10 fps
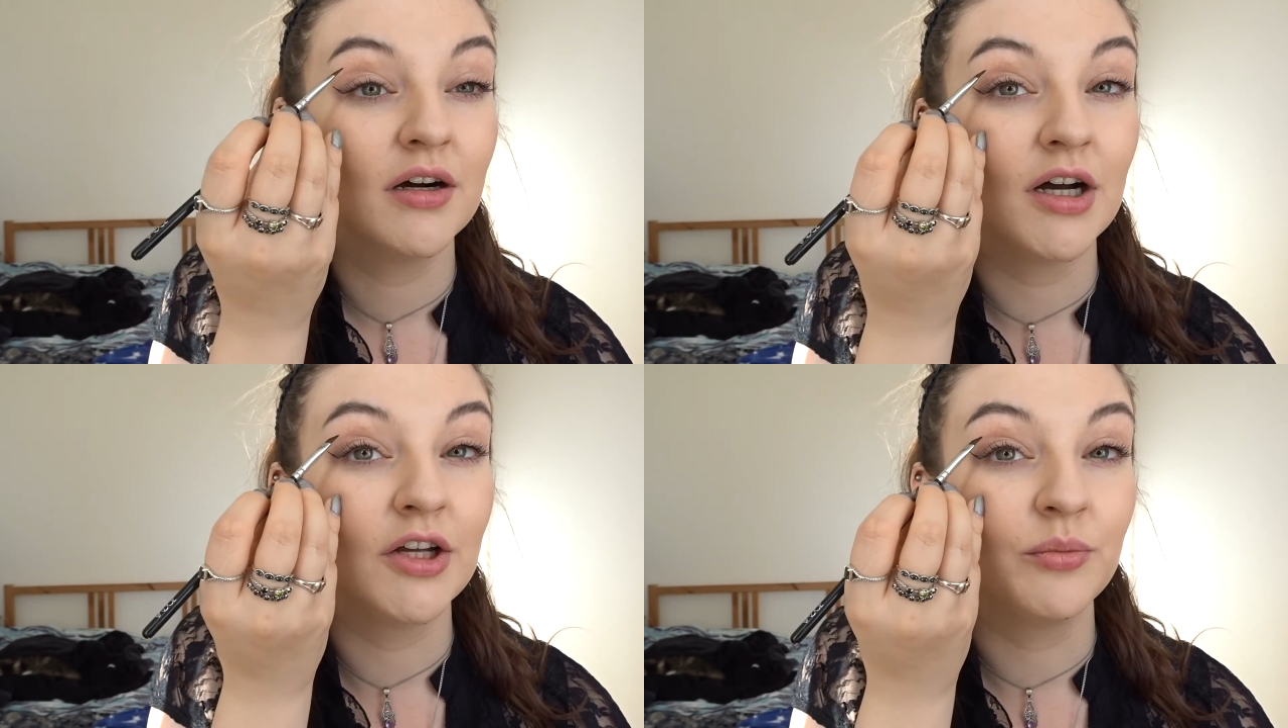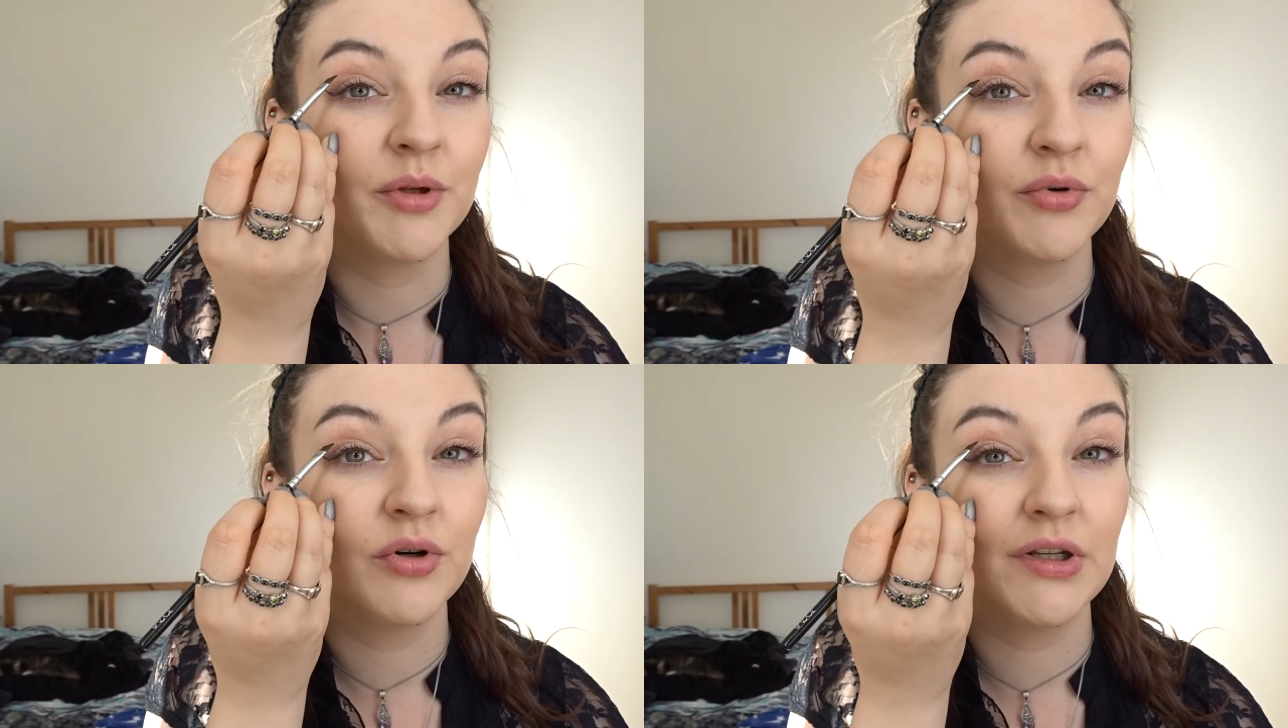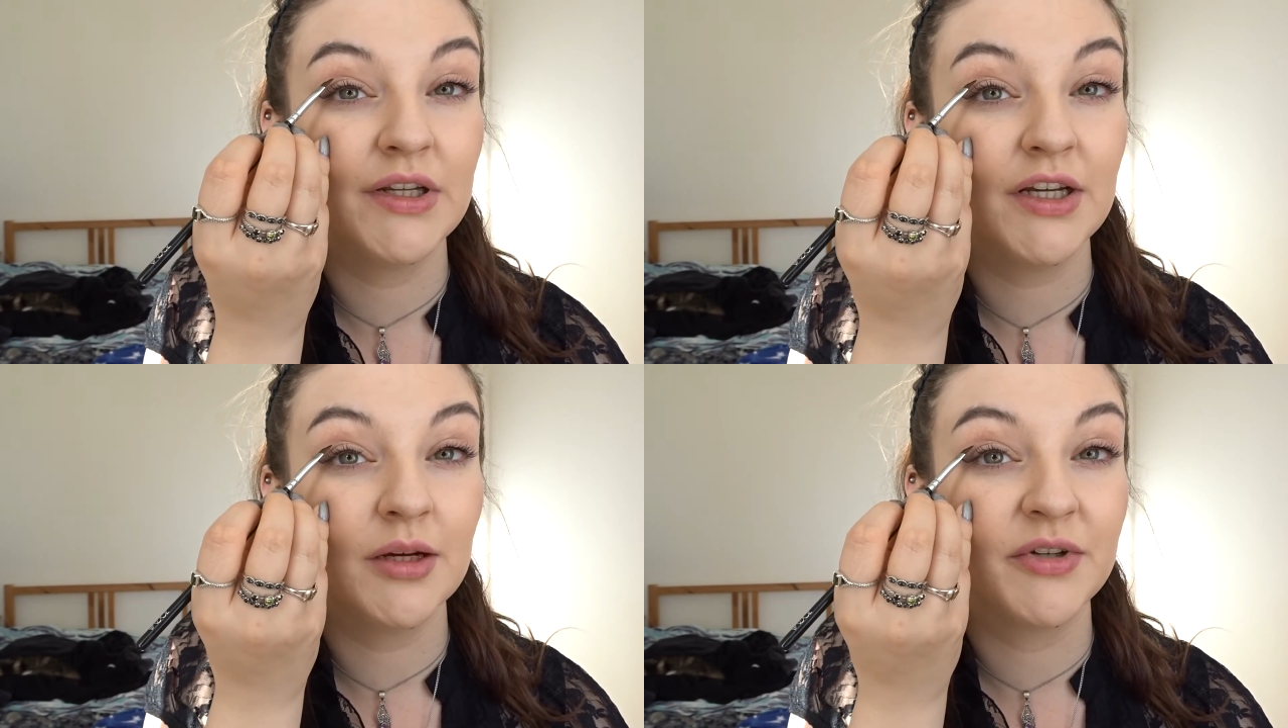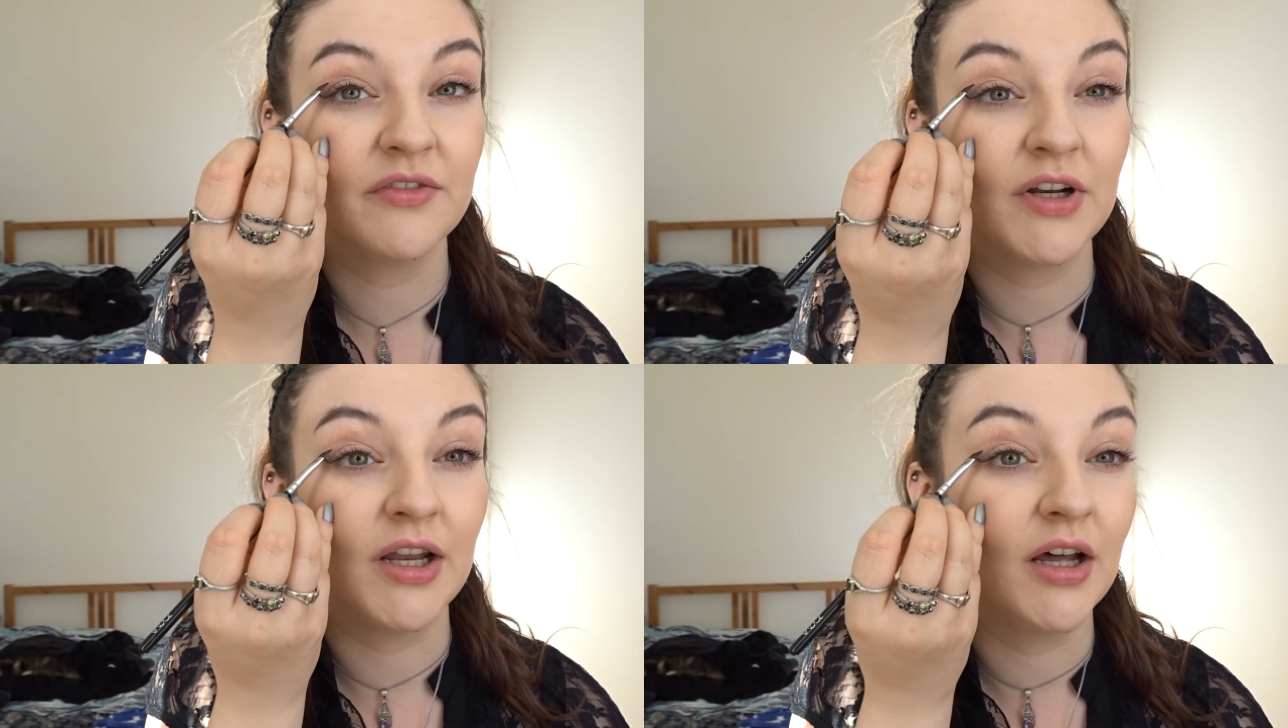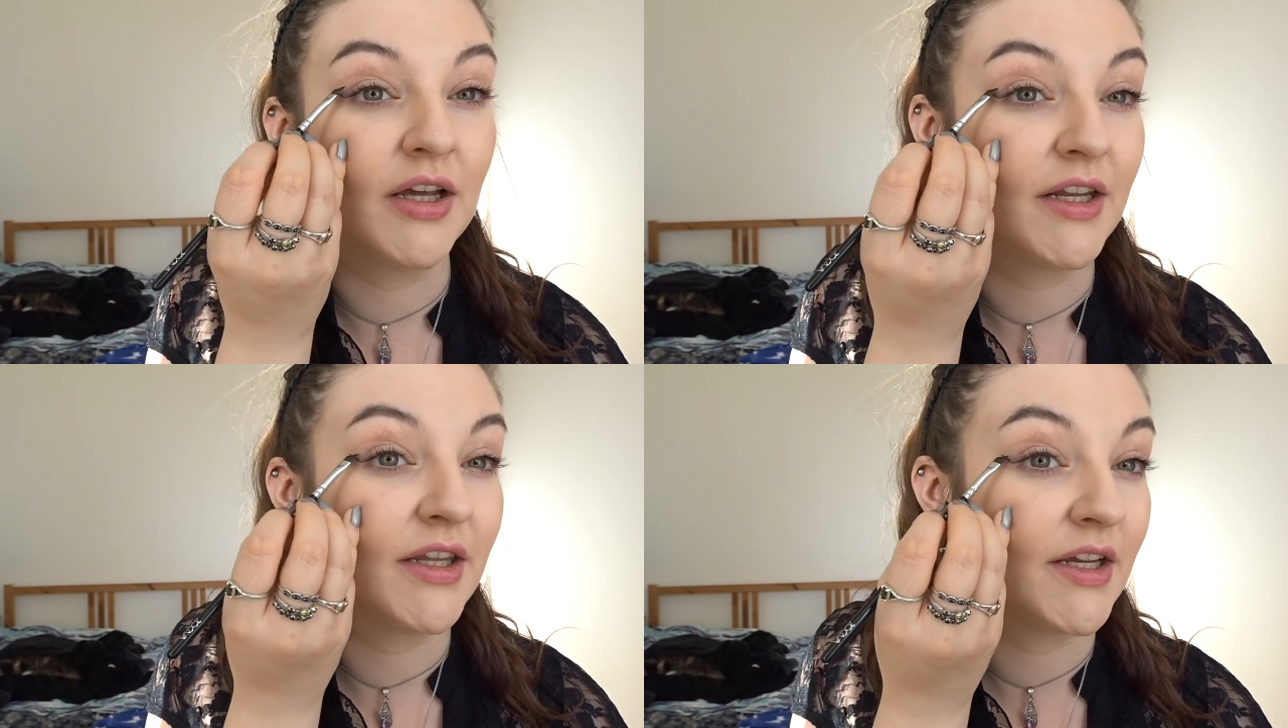I will be pulling a bit of a
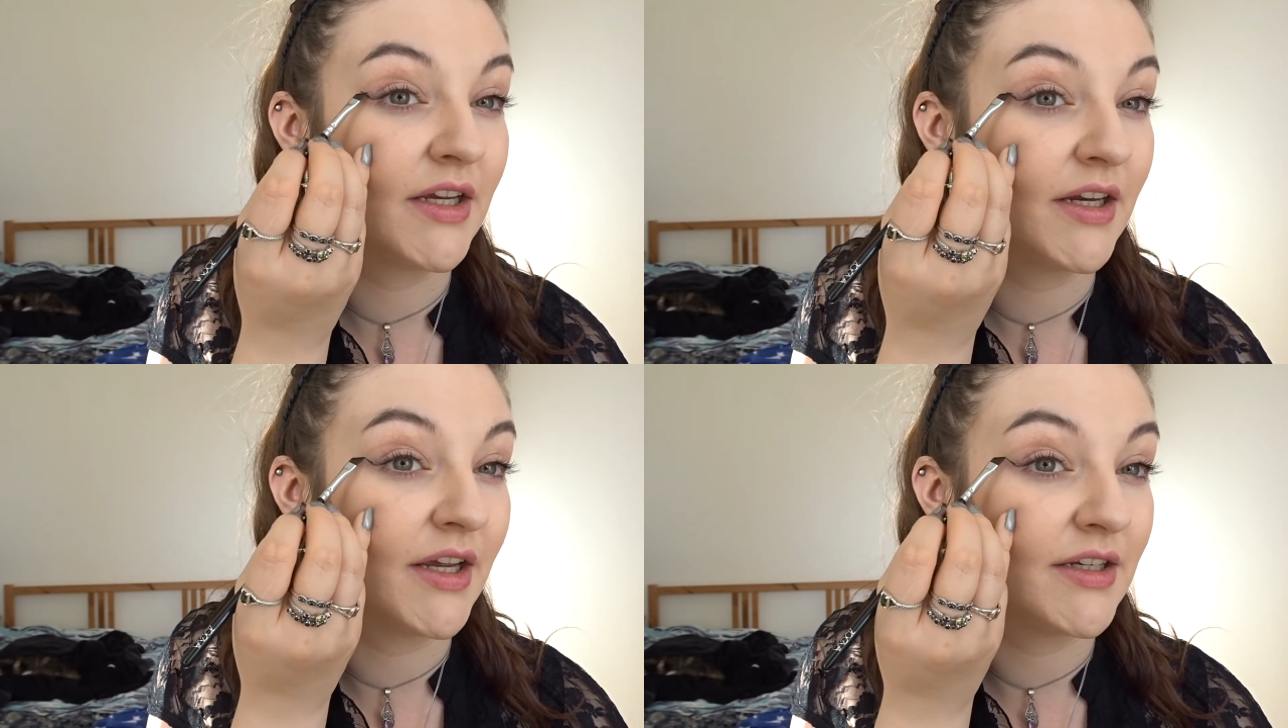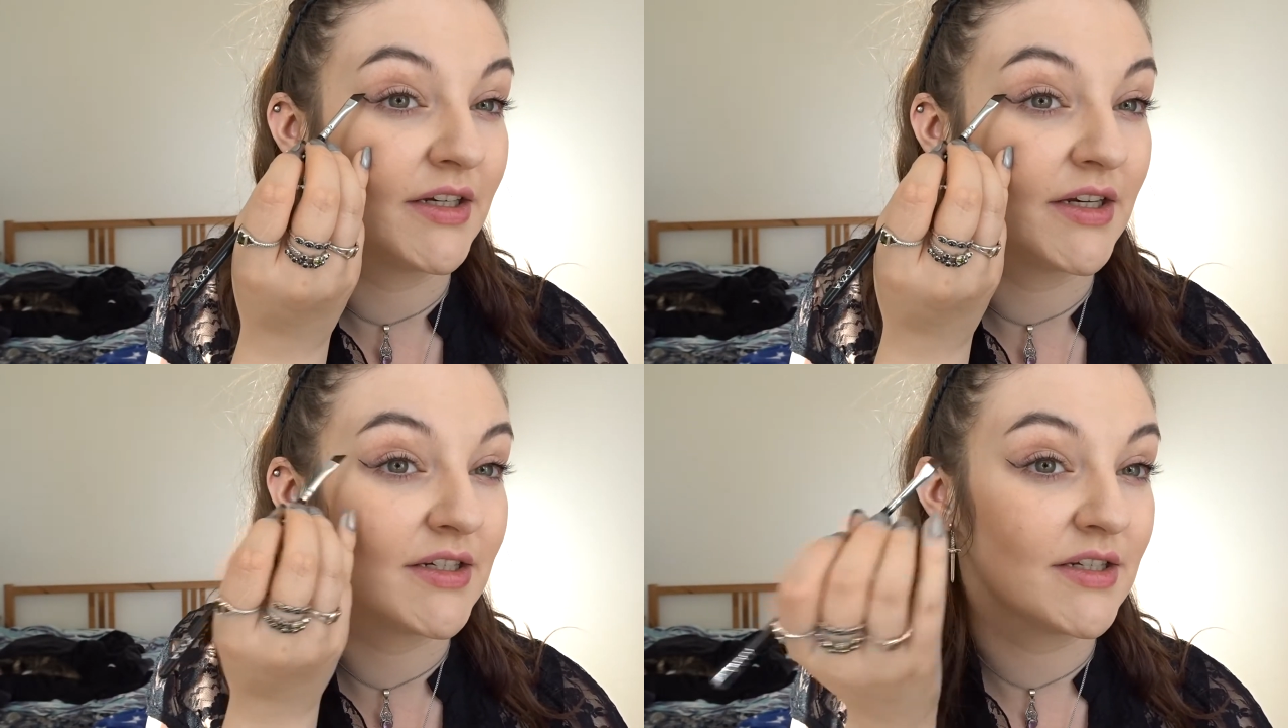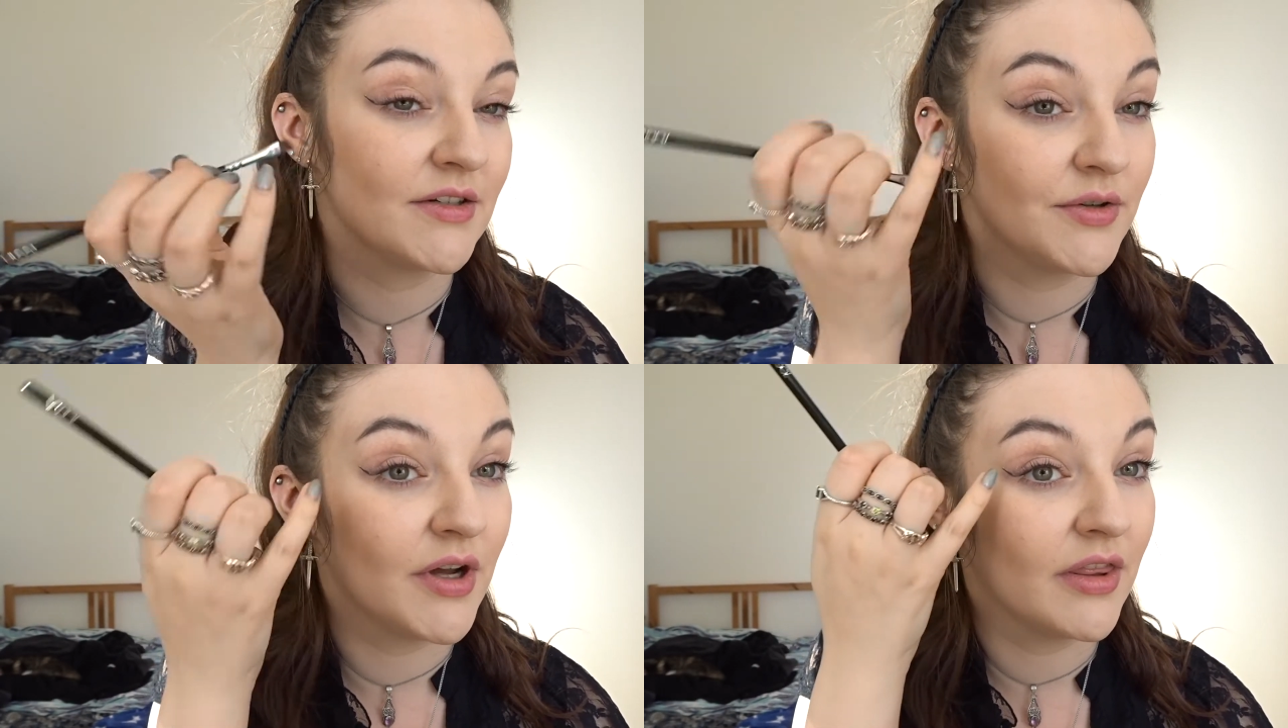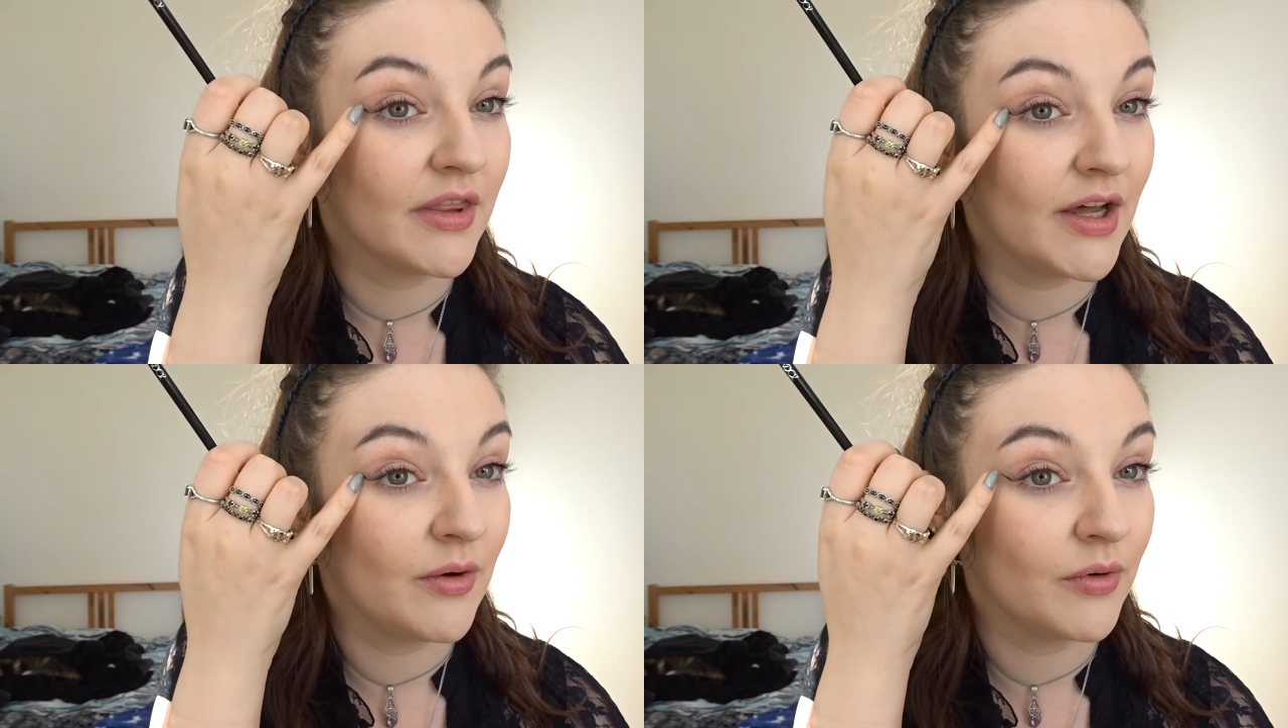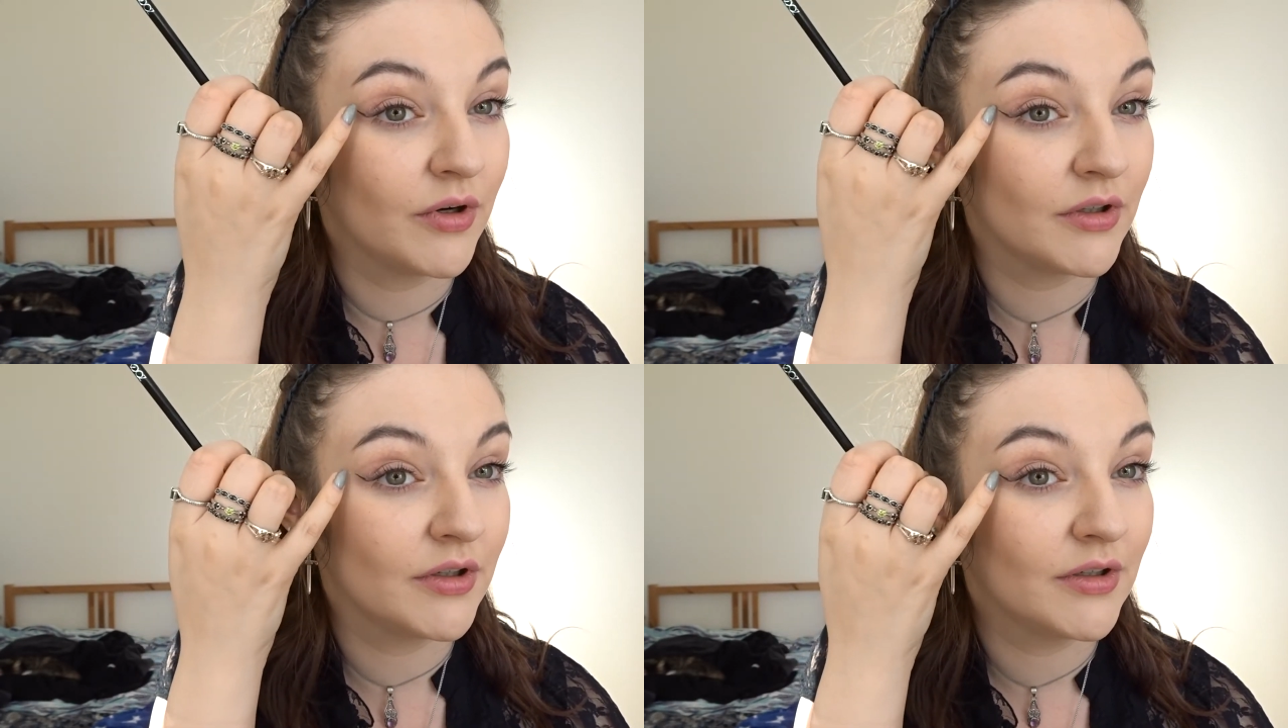line and then connecting it to that
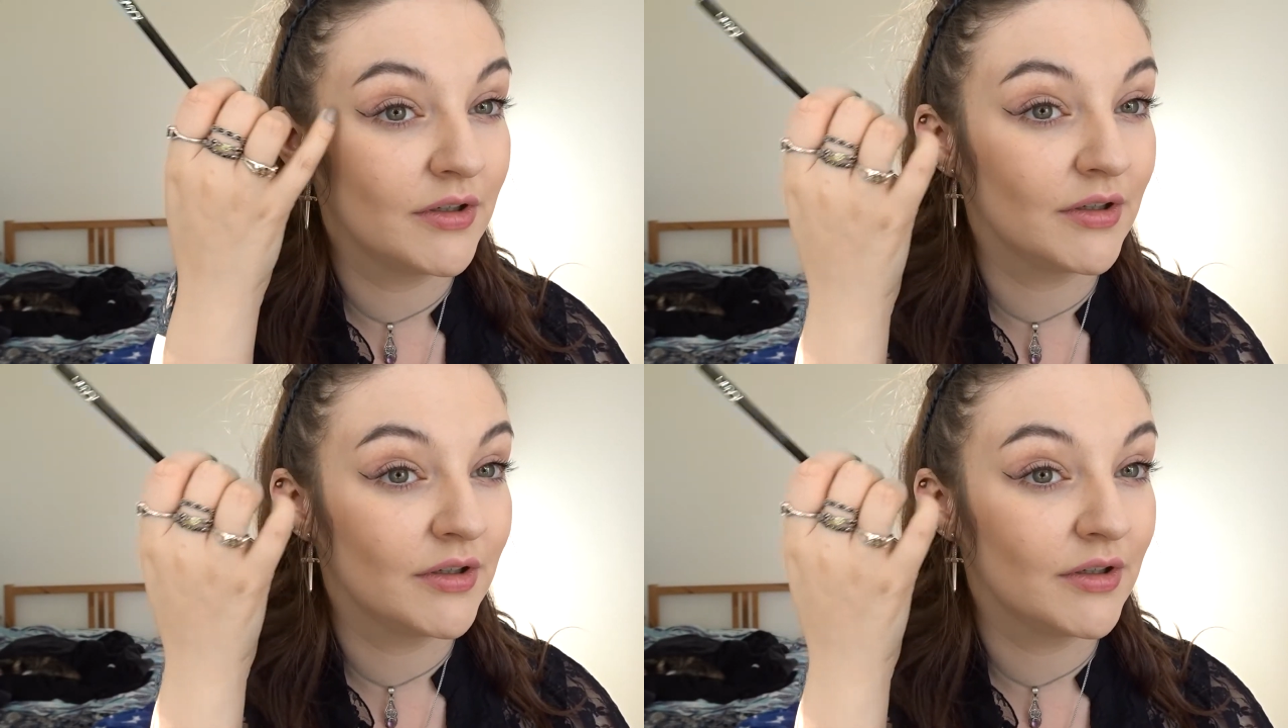one.